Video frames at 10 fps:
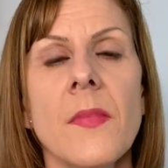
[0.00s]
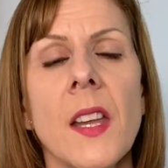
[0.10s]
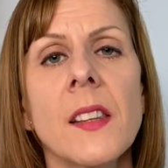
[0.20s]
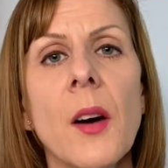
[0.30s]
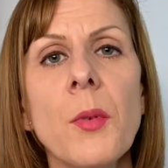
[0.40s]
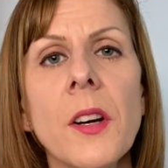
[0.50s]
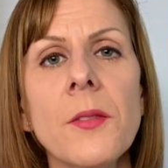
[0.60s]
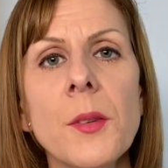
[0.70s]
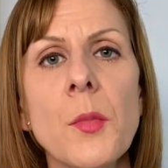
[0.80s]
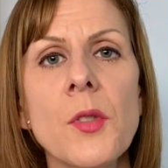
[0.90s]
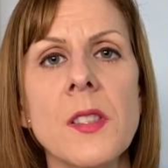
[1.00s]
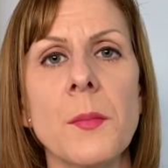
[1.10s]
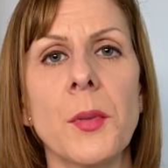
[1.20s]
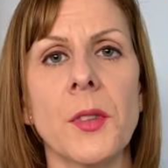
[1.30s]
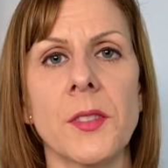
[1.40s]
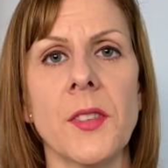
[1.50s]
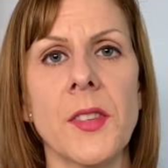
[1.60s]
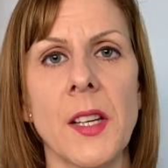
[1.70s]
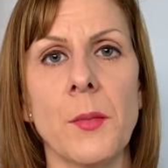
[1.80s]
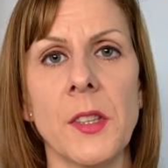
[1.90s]
Now, one of the most important
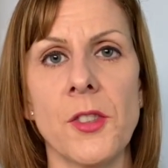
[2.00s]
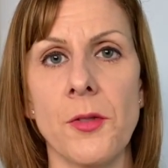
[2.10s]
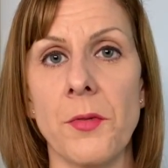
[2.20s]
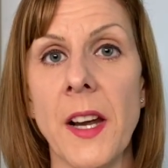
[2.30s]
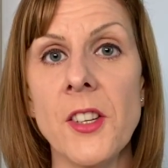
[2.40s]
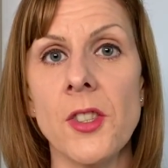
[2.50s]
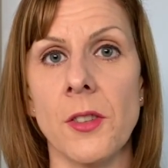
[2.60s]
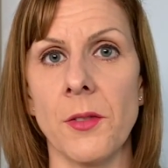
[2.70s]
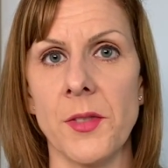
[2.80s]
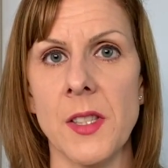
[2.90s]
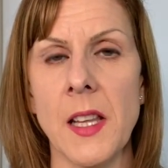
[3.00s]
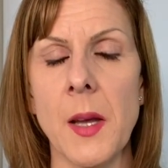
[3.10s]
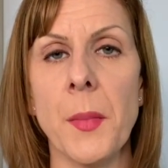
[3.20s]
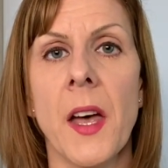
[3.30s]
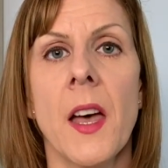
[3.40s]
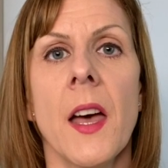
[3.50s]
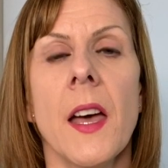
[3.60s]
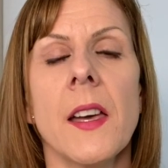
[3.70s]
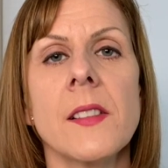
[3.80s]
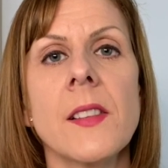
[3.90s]
things with duration of sleep
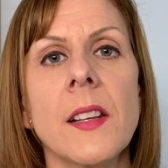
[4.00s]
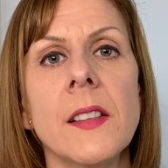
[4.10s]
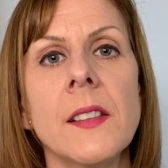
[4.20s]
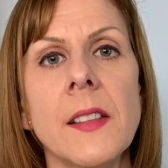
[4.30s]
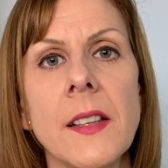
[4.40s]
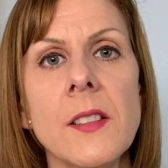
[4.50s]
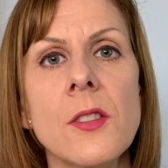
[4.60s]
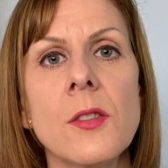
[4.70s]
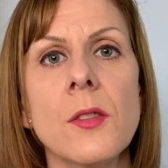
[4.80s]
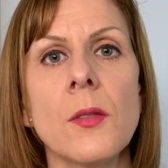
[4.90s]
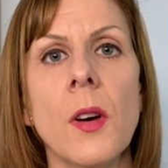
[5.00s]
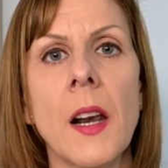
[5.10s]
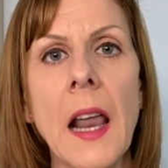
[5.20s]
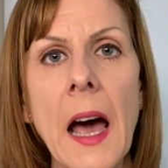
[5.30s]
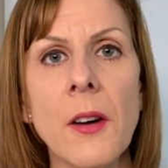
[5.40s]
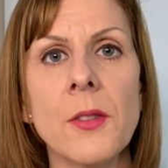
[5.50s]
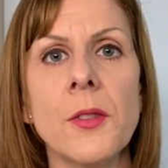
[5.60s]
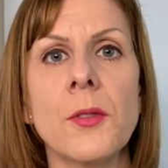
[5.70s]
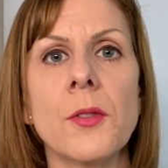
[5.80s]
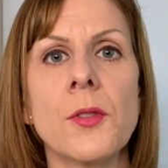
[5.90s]
is that it needs to allow
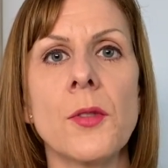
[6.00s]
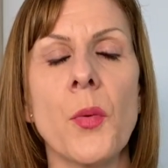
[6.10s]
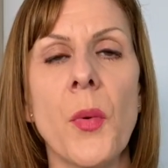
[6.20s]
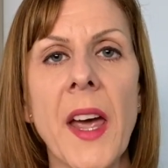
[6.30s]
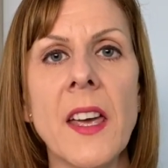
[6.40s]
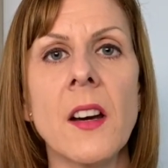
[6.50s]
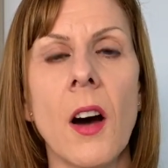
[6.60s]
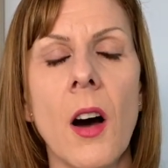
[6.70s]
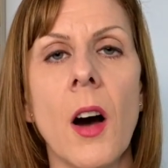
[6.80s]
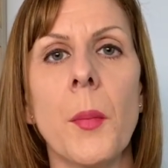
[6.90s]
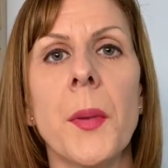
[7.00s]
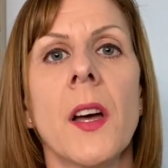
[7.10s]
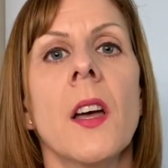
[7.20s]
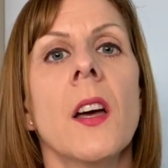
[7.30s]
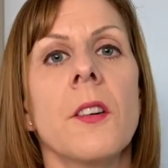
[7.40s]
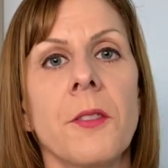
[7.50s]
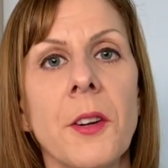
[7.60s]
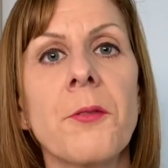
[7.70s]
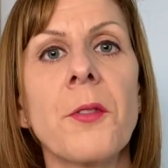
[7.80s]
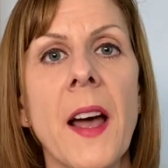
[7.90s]
you to wake up
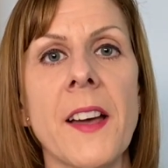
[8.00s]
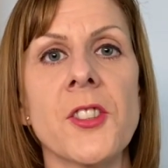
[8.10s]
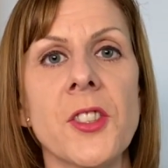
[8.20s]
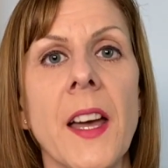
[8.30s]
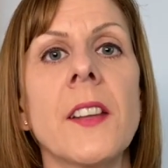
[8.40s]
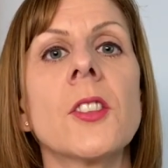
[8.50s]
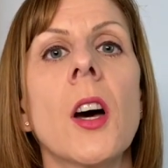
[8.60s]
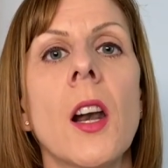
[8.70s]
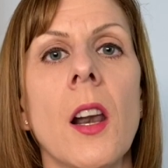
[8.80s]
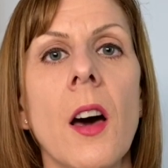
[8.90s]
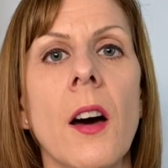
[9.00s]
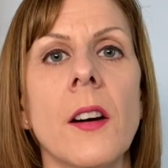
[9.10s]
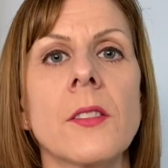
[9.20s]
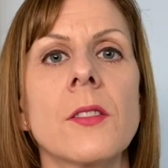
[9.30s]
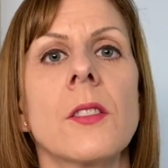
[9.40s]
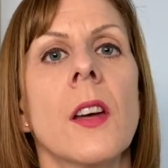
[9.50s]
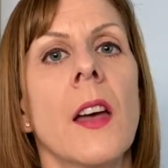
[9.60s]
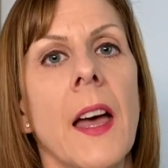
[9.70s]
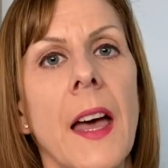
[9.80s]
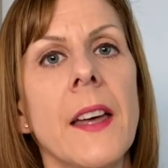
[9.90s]
refreshed and alert
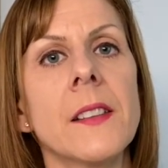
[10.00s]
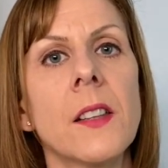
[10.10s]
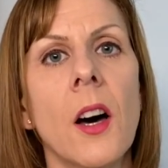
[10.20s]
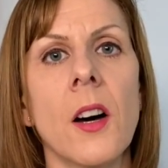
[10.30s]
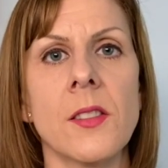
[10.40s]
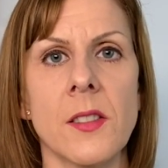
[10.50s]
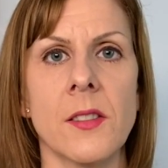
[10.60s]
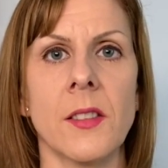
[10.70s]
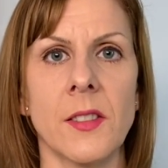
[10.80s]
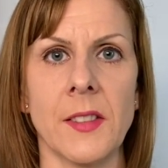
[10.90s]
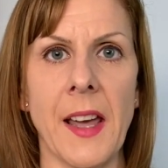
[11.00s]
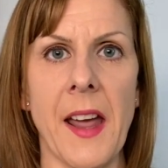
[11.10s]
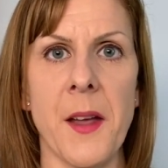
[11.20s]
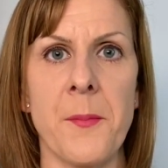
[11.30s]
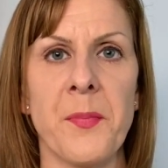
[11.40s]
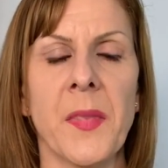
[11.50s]
and last the day.